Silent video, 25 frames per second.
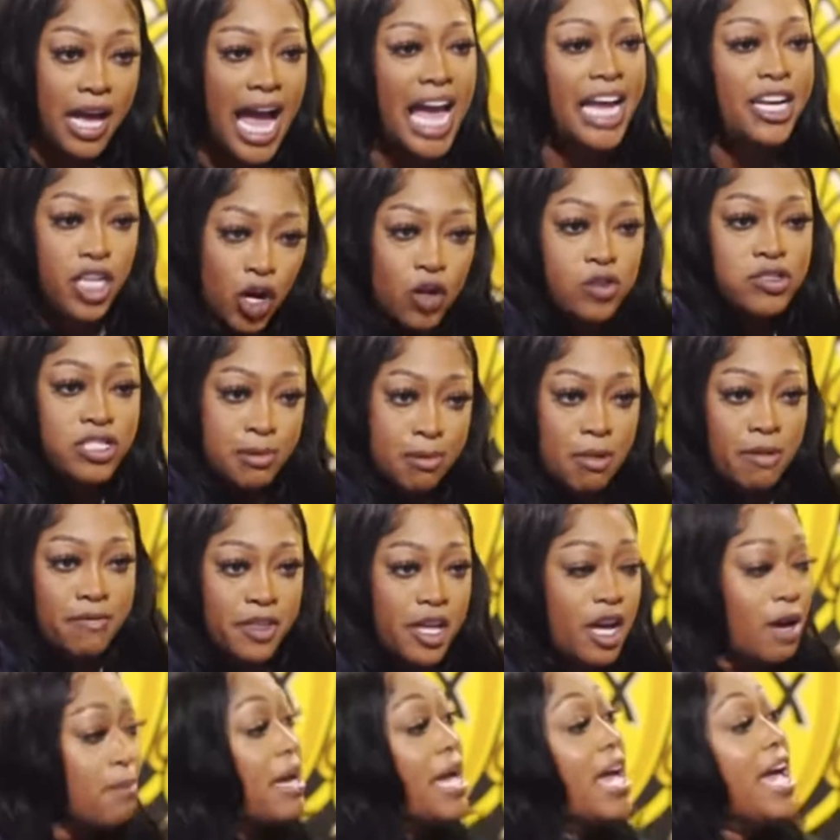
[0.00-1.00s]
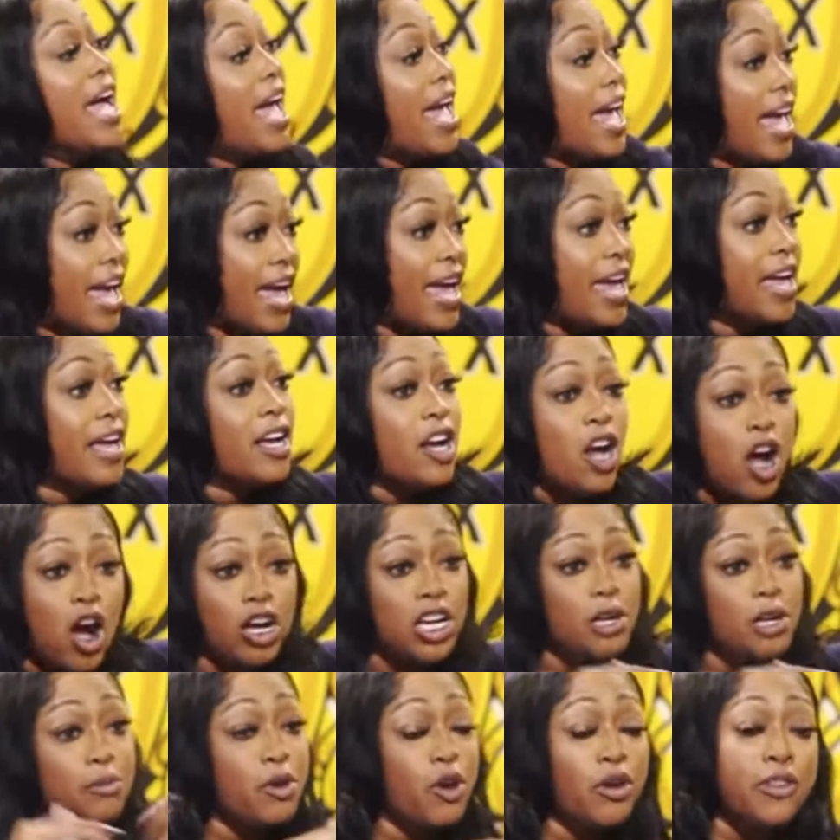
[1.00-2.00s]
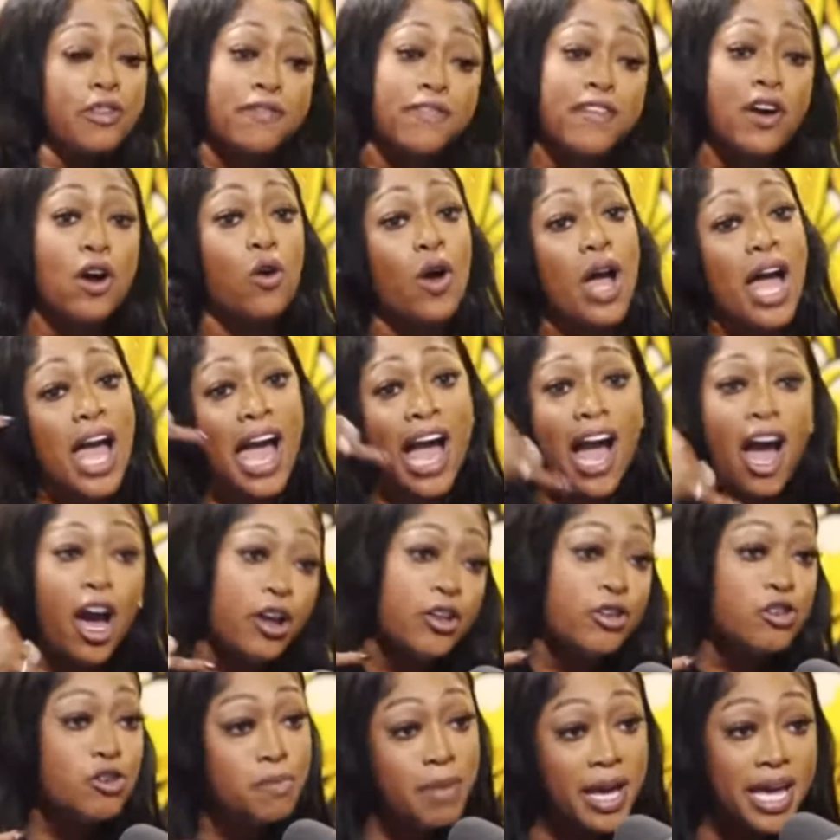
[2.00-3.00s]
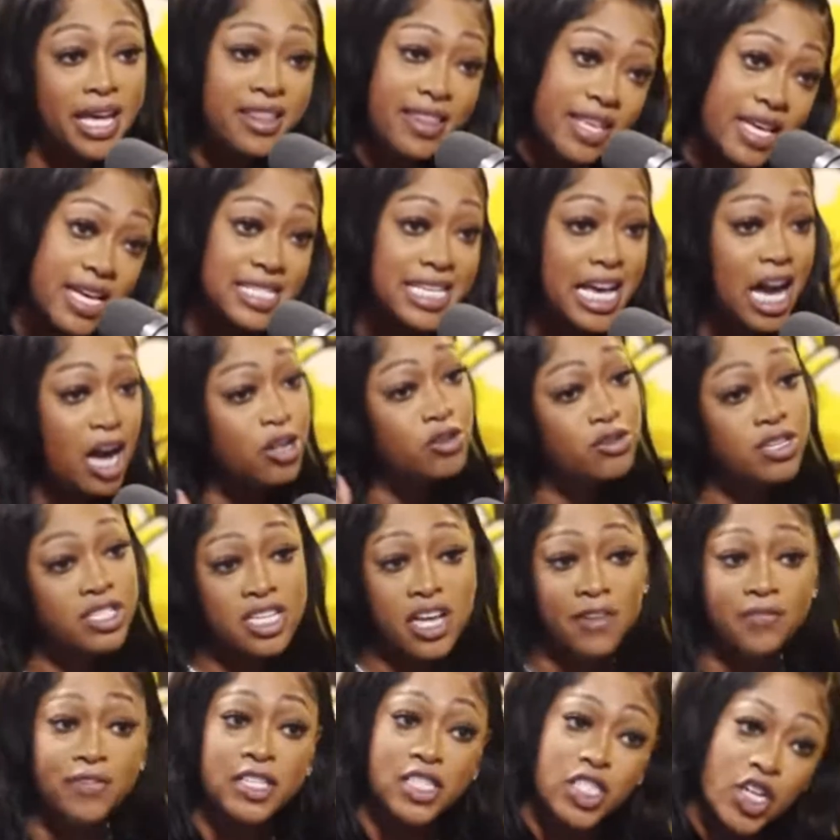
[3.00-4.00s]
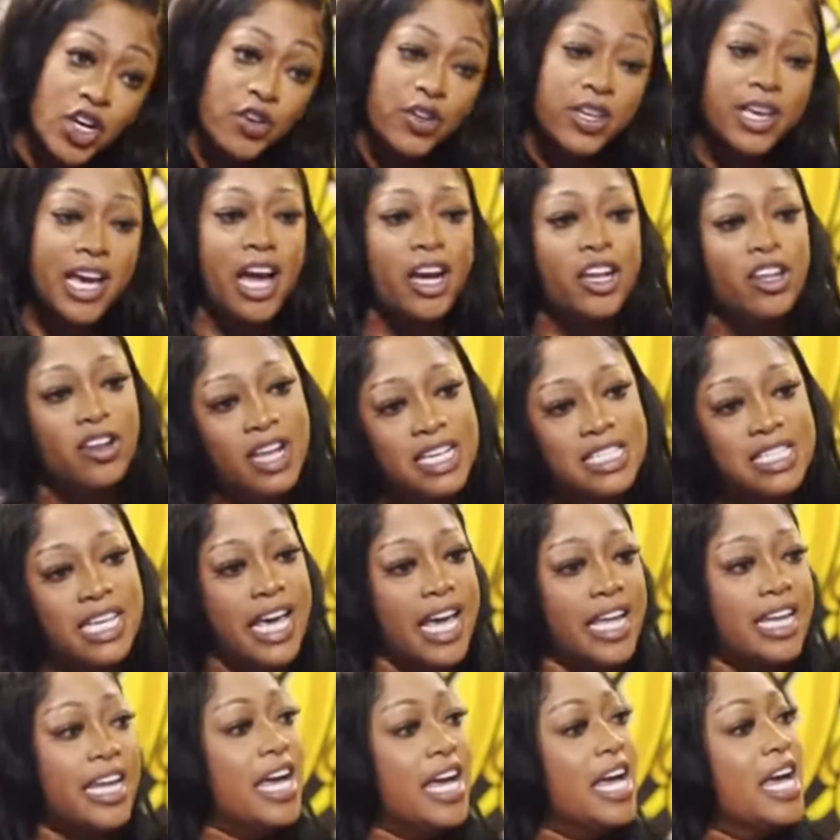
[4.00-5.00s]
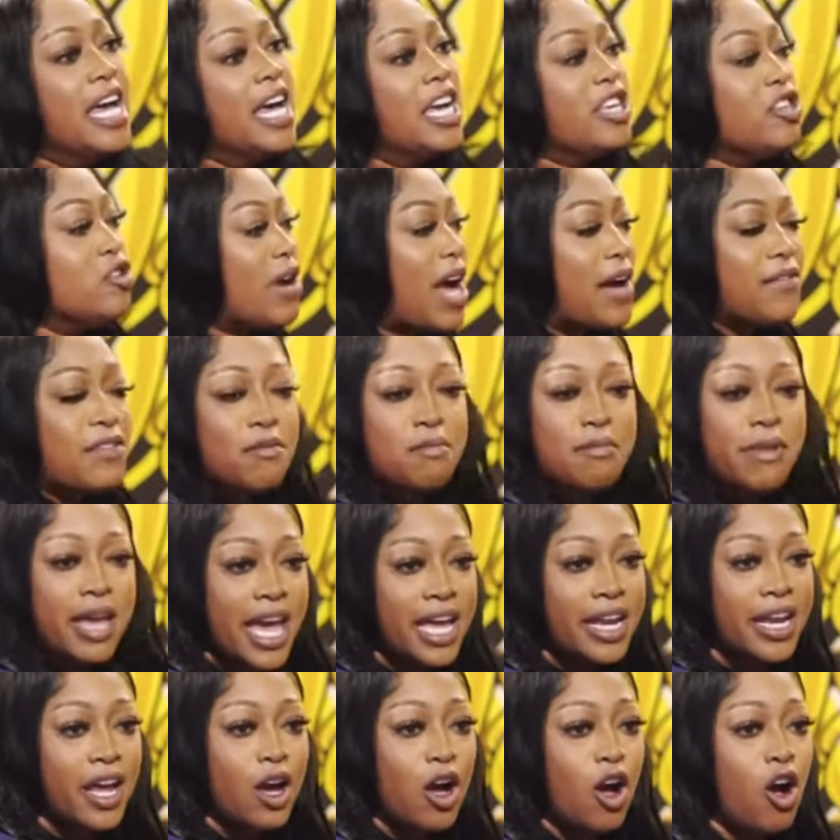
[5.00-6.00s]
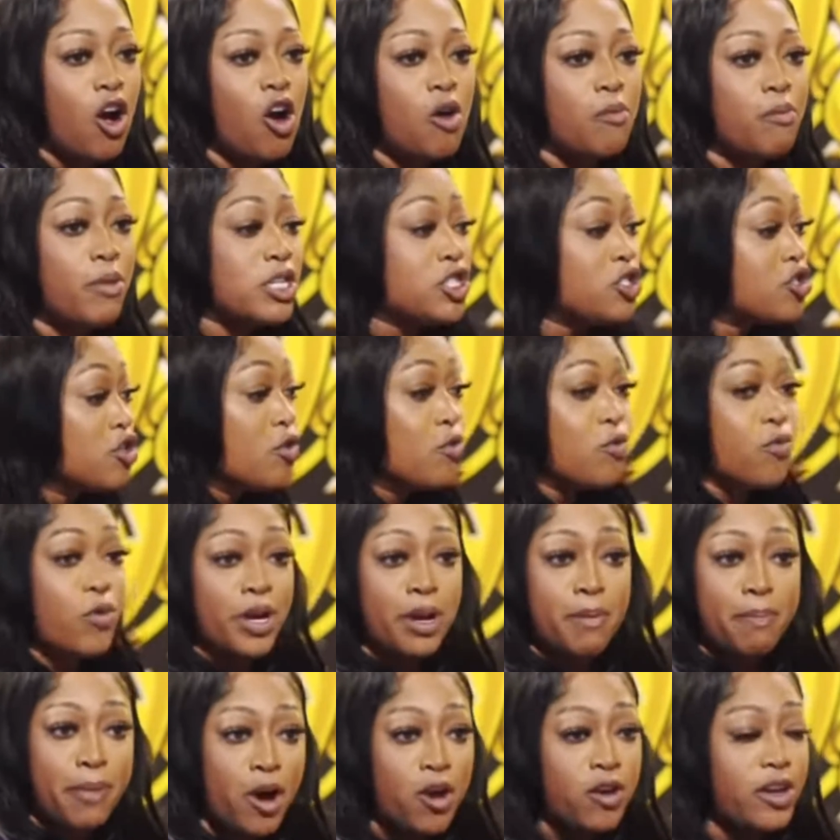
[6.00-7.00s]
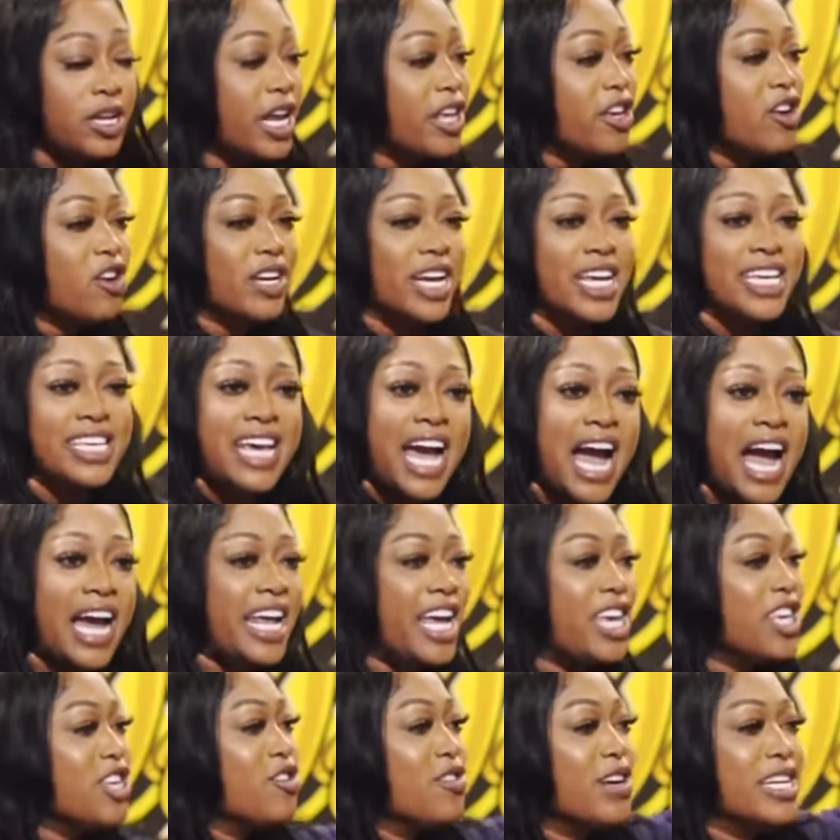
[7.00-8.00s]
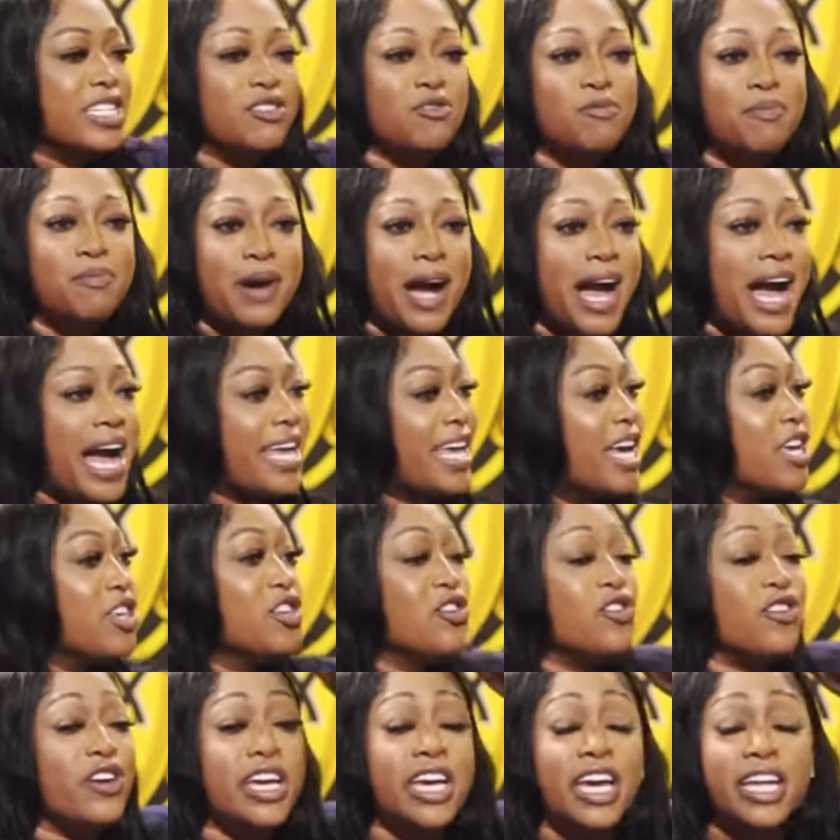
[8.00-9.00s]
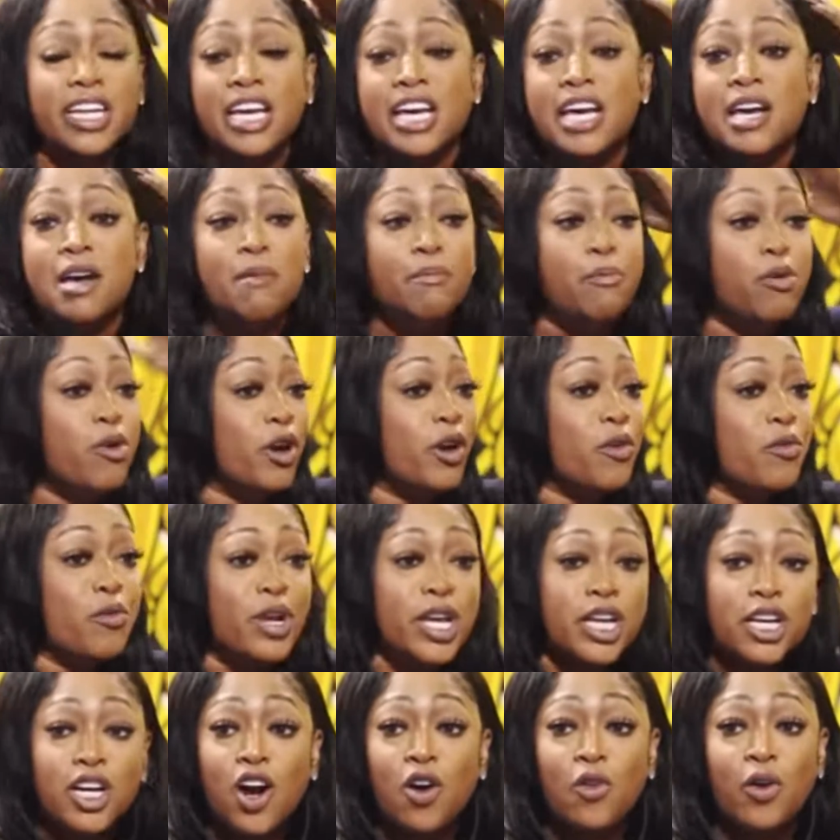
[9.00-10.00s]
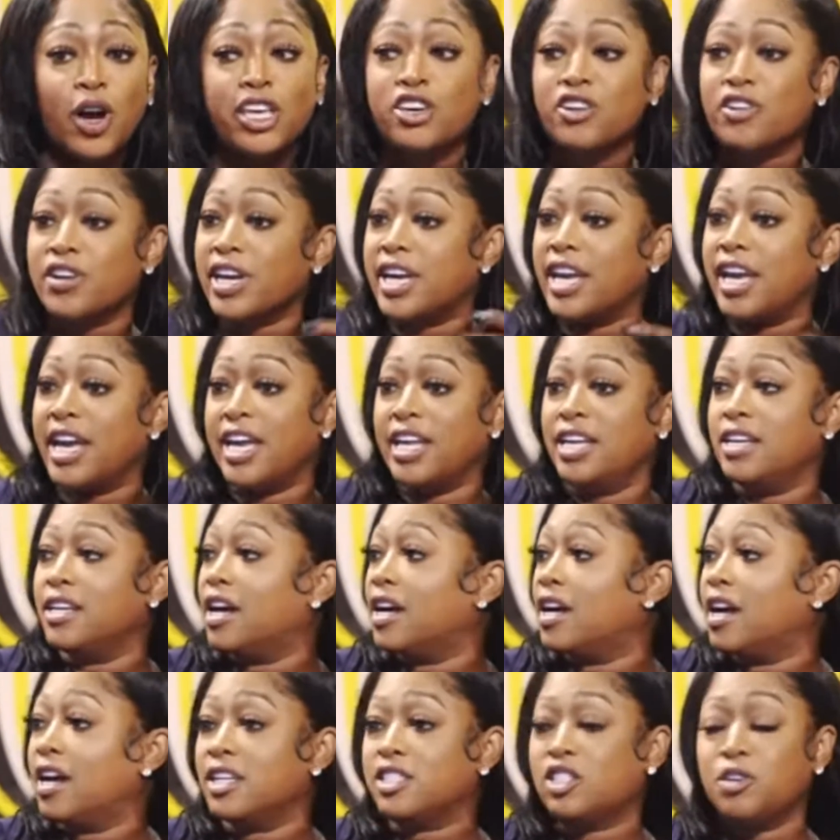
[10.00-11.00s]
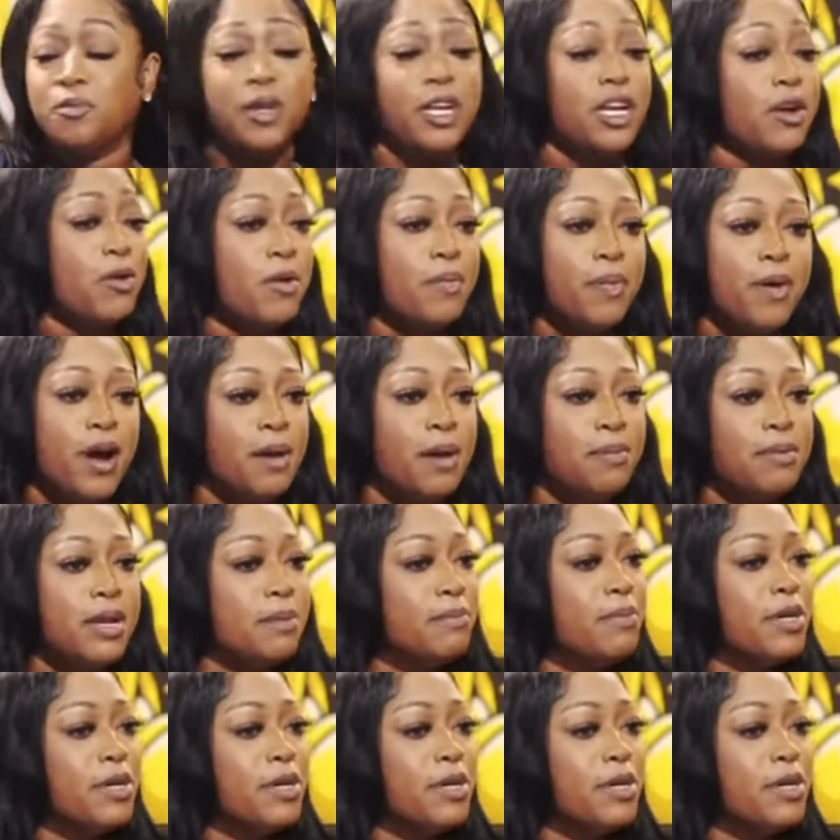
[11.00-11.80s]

I know some of them. Hey, calling me on the phone. How do you make this? How do you stuff a turkey? How do you this? And you have a man at home, but you're with a Birkin and you're on a yacht and you're in Dubai and you're in Puerto Rico and you're in uh, Dominican Republic.